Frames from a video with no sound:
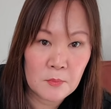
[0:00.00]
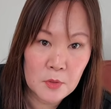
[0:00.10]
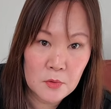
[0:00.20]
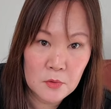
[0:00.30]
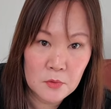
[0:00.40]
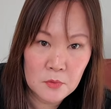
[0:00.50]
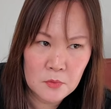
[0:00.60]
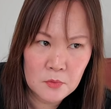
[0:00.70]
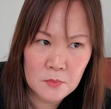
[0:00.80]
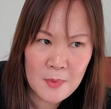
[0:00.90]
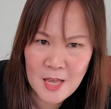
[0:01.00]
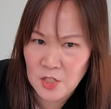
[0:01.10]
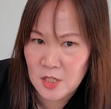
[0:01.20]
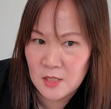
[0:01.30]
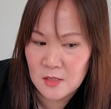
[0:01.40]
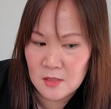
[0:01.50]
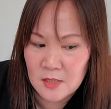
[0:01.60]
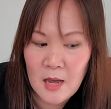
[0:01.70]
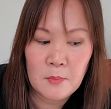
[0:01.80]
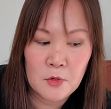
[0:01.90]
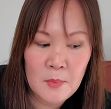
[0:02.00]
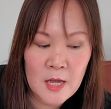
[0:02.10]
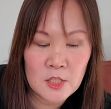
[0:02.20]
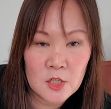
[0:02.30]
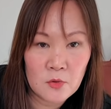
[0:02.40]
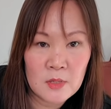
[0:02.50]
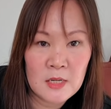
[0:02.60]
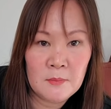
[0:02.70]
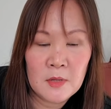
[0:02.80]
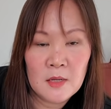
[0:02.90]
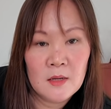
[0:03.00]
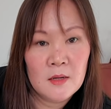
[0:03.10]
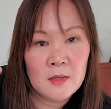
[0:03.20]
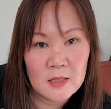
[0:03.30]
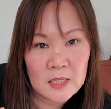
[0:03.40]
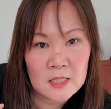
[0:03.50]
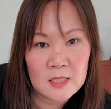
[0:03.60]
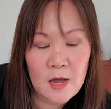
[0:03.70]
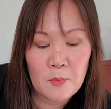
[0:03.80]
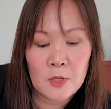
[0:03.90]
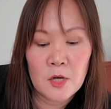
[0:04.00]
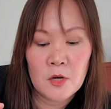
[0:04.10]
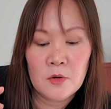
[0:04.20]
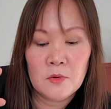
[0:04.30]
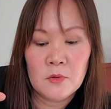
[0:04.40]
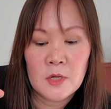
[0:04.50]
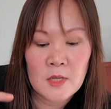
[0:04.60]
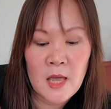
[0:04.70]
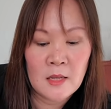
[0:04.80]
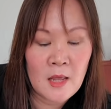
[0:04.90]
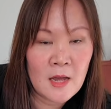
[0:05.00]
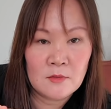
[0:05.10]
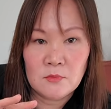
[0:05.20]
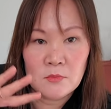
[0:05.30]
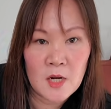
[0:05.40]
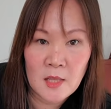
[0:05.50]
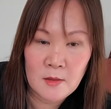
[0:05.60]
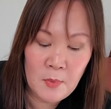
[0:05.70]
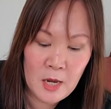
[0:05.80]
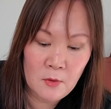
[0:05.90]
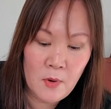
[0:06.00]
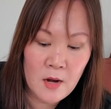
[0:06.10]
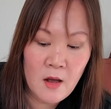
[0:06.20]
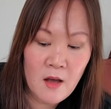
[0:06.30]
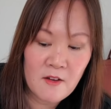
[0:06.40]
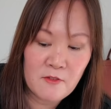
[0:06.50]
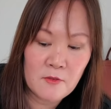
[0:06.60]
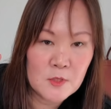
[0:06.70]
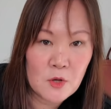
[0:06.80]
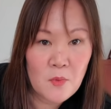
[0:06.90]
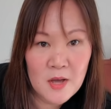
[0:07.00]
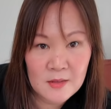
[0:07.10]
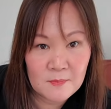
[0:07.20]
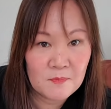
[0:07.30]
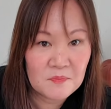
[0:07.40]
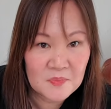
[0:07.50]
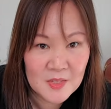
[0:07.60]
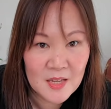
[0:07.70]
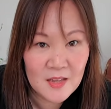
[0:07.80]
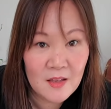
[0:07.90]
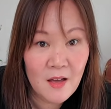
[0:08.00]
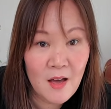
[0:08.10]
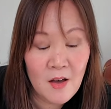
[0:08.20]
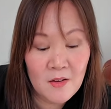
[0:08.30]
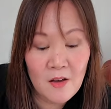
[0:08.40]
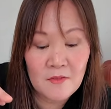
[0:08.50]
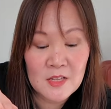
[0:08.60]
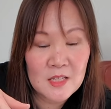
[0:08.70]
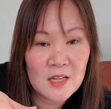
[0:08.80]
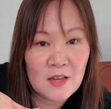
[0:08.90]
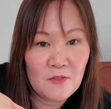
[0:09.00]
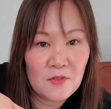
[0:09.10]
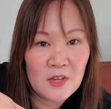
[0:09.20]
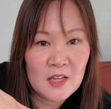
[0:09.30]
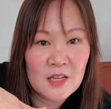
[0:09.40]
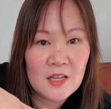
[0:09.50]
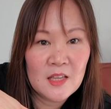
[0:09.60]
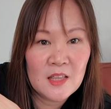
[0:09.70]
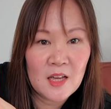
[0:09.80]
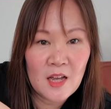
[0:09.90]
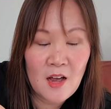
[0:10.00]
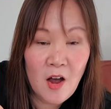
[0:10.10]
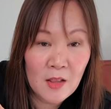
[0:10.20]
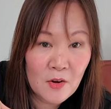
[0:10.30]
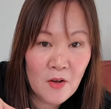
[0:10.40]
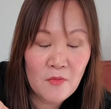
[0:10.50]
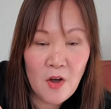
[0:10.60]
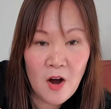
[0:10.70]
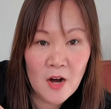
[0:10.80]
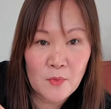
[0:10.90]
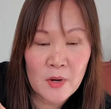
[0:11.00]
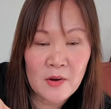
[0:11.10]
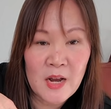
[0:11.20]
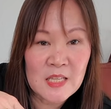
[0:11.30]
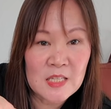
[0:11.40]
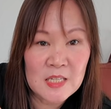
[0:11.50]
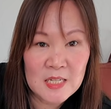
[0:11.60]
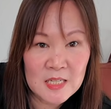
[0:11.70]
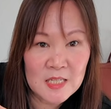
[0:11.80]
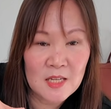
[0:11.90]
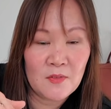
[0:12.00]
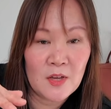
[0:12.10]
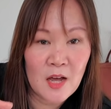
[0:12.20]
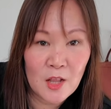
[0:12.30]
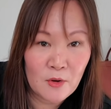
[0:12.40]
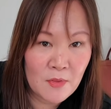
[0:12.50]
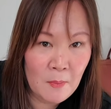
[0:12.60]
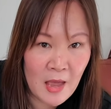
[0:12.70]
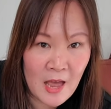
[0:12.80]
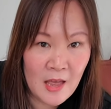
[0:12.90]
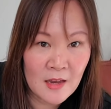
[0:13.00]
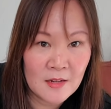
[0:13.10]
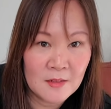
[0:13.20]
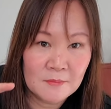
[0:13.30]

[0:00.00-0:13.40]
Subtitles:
Blue Magic. Yeah, Blue Magic cream, linked down below. And that got the paint right off. So obviously, if the color of the hardware has tints of the color of the bag,